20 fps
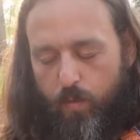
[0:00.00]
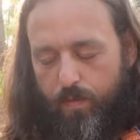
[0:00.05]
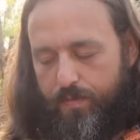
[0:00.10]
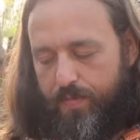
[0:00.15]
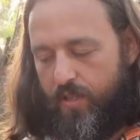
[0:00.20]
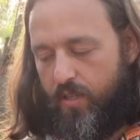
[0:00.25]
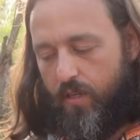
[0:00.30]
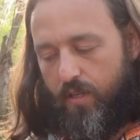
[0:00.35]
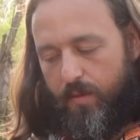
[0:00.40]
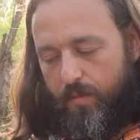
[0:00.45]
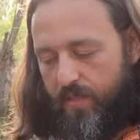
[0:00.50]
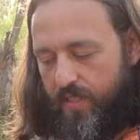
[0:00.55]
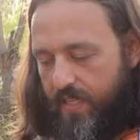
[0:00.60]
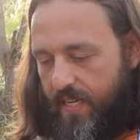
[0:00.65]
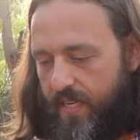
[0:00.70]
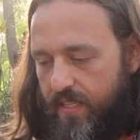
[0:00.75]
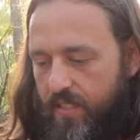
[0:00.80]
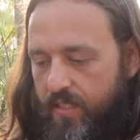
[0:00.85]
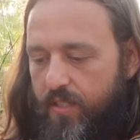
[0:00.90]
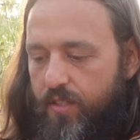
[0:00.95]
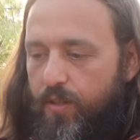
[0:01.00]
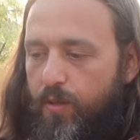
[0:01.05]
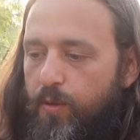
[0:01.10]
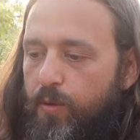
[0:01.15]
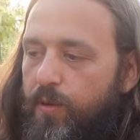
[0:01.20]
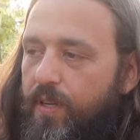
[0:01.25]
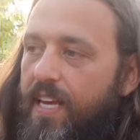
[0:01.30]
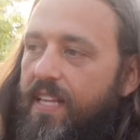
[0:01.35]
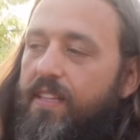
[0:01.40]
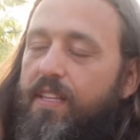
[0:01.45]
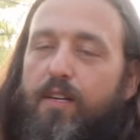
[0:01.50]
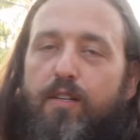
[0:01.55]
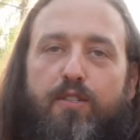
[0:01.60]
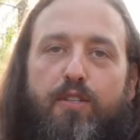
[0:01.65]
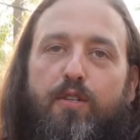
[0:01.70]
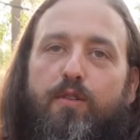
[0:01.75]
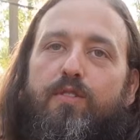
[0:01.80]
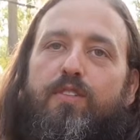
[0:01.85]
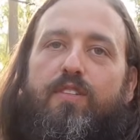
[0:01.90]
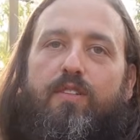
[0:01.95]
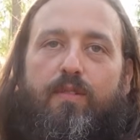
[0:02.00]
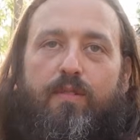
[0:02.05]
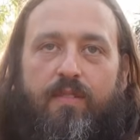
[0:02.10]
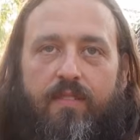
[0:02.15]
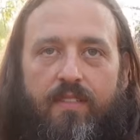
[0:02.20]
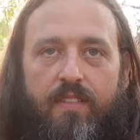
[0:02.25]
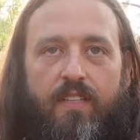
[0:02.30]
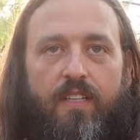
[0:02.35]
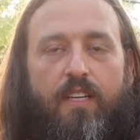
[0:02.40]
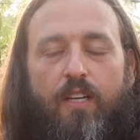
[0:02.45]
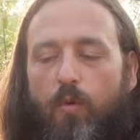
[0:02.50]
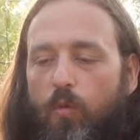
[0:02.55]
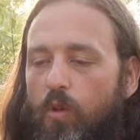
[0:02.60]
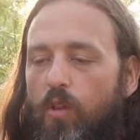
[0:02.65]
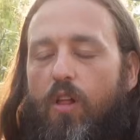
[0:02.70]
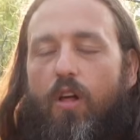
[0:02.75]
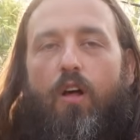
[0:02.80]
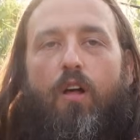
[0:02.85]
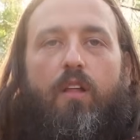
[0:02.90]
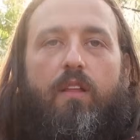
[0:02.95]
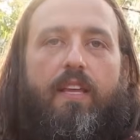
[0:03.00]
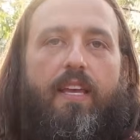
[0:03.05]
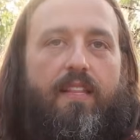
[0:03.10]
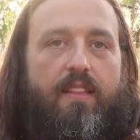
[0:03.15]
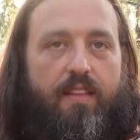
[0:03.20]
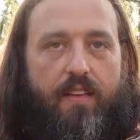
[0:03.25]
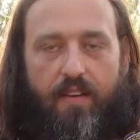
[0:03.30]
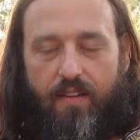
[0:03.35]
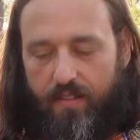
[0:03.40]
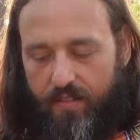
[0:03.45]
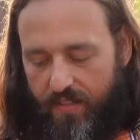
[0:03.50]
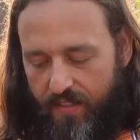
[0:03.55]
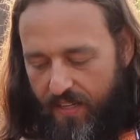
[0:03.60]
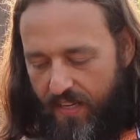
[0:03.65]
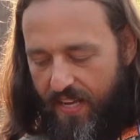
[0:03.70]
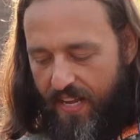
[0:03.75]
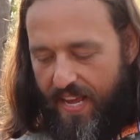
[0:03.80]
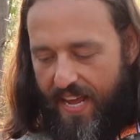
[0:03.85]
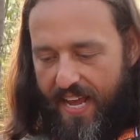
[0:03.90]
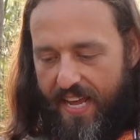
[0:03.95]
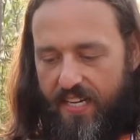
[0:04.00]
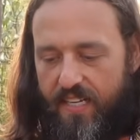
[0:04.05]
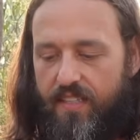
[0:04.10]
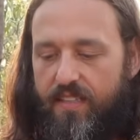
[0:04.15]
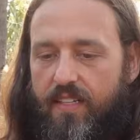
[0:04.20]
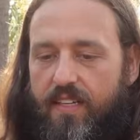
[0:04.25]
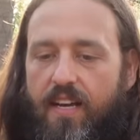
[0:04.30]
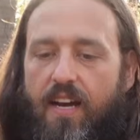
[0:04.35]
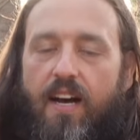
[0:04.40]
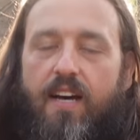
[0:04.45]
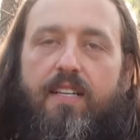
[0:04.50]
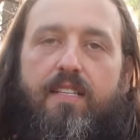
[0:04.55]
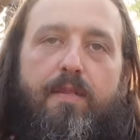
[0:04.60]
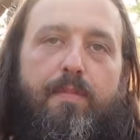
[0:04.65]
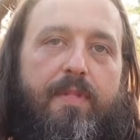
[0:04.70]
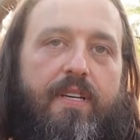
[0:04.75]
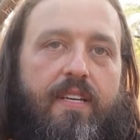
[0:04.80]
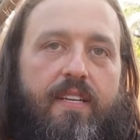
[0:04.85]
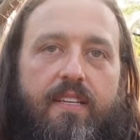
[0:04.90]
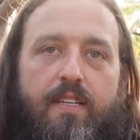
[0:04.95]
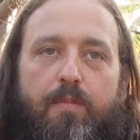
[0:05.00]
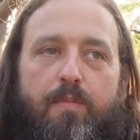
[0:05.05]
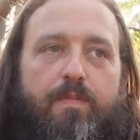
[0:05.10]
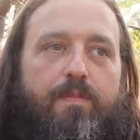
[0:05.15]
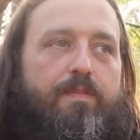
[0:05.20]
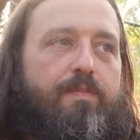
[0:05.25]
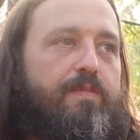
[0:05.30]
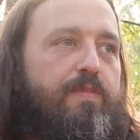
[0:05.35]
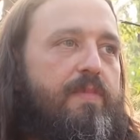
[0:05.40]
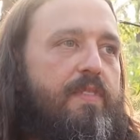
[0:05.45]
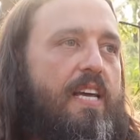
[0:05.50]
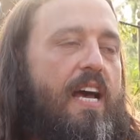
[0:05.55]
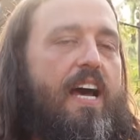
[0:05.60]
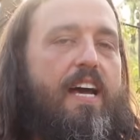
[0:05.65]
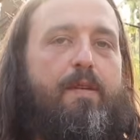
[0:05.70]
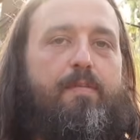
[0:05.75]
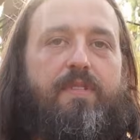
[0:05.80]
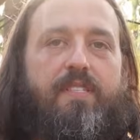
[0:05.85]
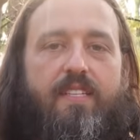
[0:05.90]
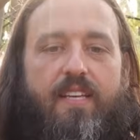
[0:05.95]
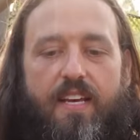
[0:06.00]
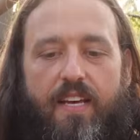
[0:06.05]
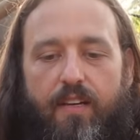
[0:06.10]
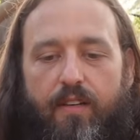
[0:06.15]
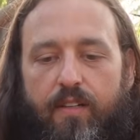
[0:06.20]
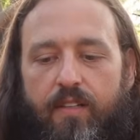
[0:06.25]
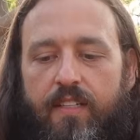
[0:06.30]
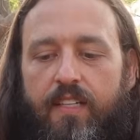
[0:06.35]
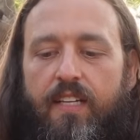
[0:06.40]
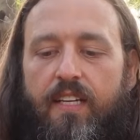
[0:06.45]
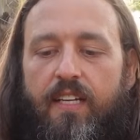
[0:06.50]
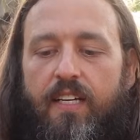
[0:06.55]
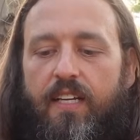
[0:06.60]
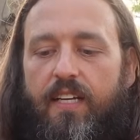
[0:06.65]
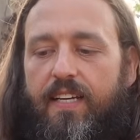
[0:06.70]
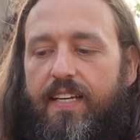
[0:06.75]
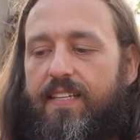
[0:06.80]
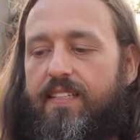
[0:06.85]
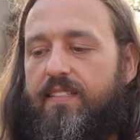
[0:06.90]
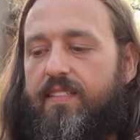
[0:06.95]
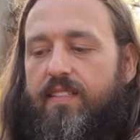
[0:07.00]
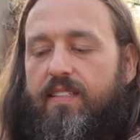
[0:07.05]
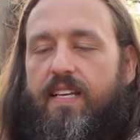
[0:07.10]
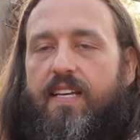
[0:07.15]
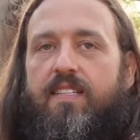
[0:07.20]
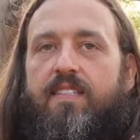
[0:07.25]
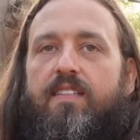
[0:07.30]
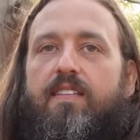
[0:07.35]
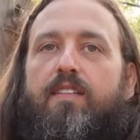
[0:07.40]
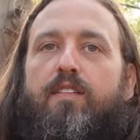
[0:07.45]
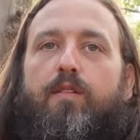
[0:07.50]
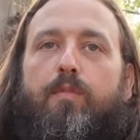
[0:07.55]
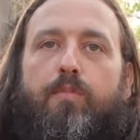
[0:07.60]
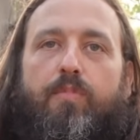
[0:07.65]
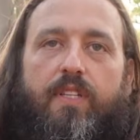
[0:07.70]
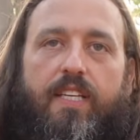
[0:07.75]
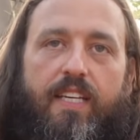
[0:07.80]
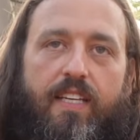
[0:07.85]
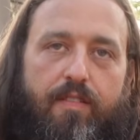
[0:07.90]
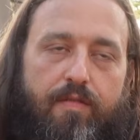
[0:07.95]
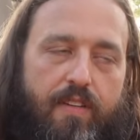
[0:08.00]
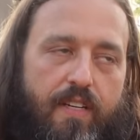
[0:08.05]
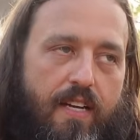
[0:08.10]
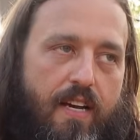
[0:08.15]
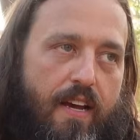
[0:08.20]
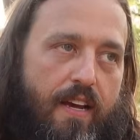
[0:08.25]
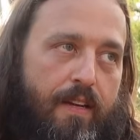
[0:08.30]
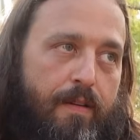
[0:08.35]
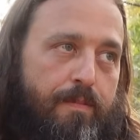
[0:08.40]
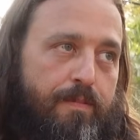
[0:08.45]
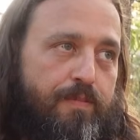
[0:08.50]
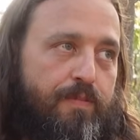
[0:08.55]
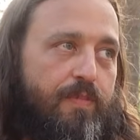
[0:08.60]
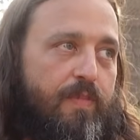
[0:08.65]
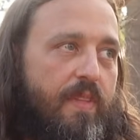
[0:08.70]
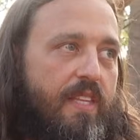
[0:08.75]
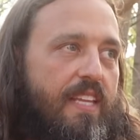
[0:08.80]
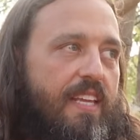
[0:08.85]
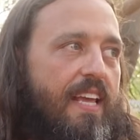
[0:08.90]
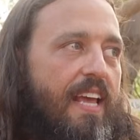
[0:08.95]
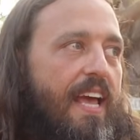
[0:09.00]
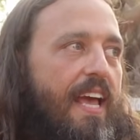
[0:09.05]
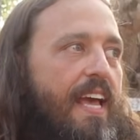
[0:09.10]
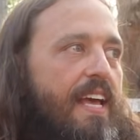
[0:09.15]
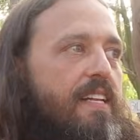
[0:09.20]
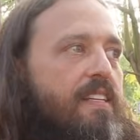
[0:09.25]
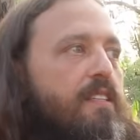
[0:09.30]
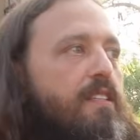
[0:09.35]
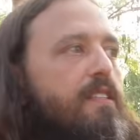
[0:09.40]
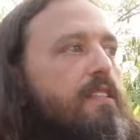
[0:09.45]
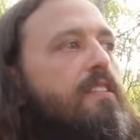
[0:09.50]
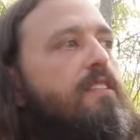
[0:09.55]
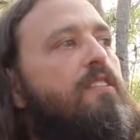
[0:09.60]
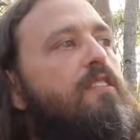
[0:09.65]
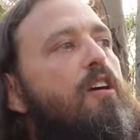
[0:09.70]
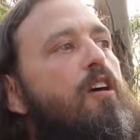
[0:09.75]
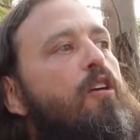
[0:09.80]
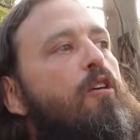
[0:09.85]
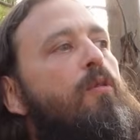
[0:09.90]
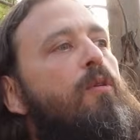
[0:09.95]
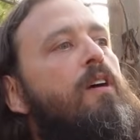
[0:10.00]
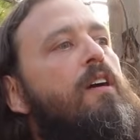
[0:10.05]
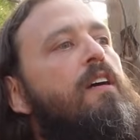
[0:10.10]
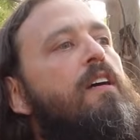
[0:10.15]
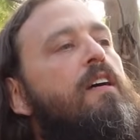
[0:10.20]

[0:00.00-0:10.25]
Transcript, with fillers: circumstance, you get there too soon, we'll all get there. And in the cosmic time scale, it's less than the blink of an eye. And so